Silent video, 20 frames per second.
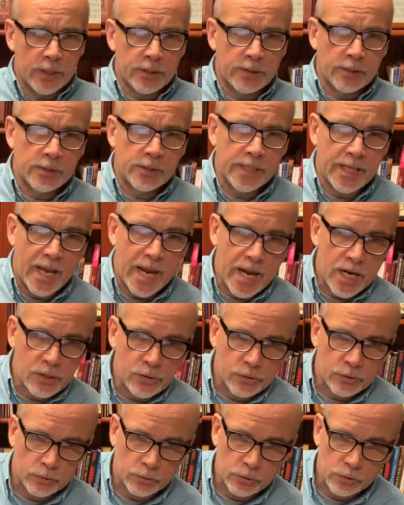It says, the
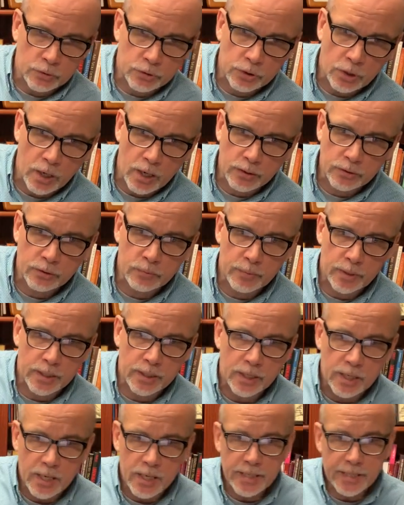angel who talked to
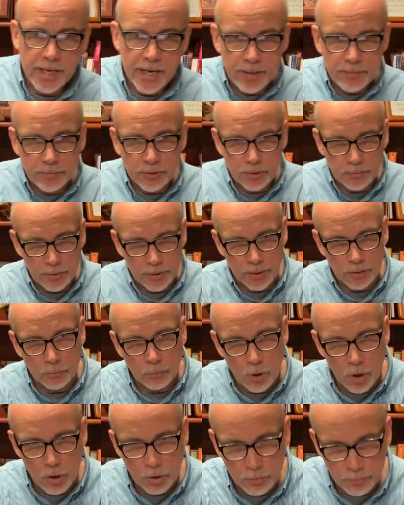me, came to me,
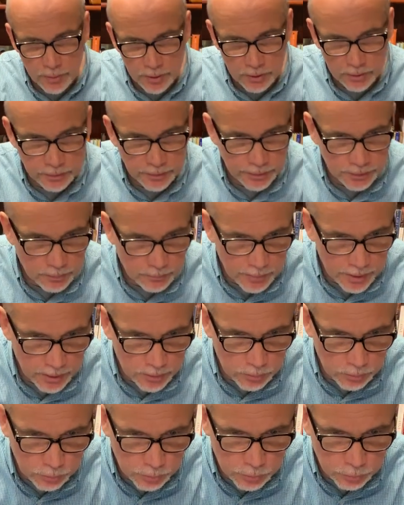woke me like a
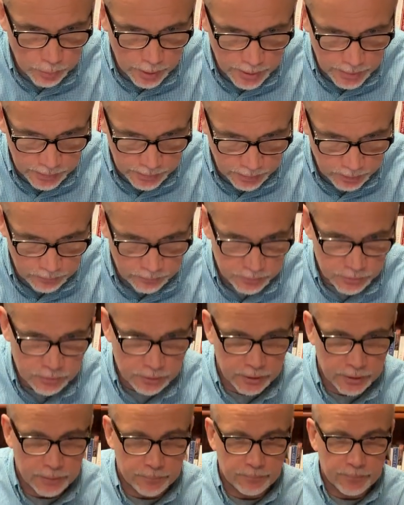man who was waking out of his
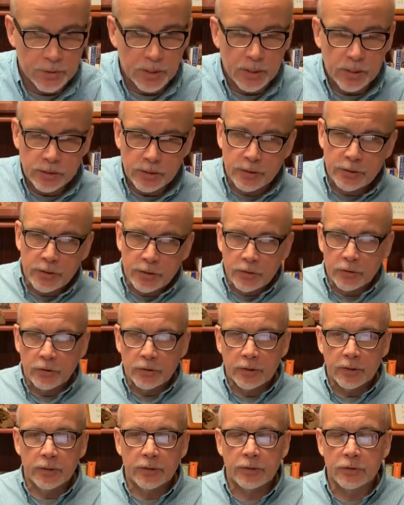sleep. Now you can
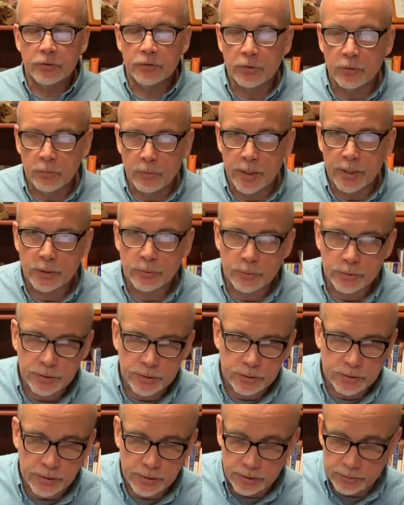look at it this two ways. Was
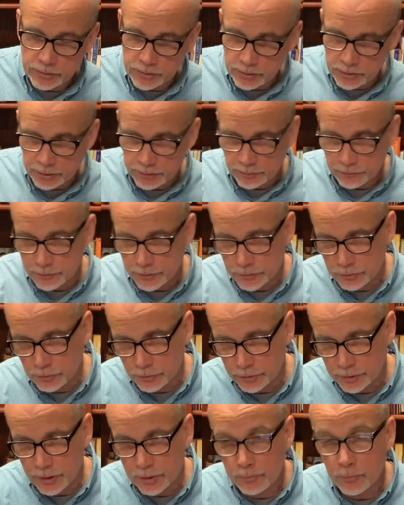he in like a physical
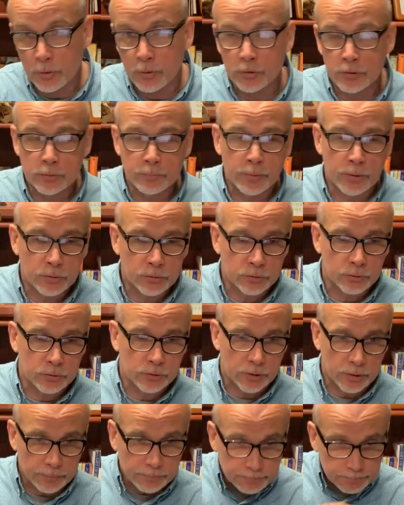sleep or a spiritual
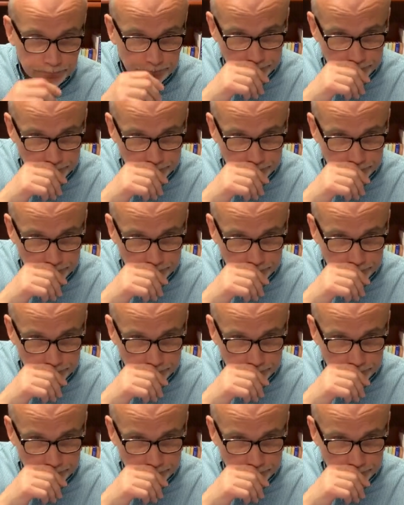sleep?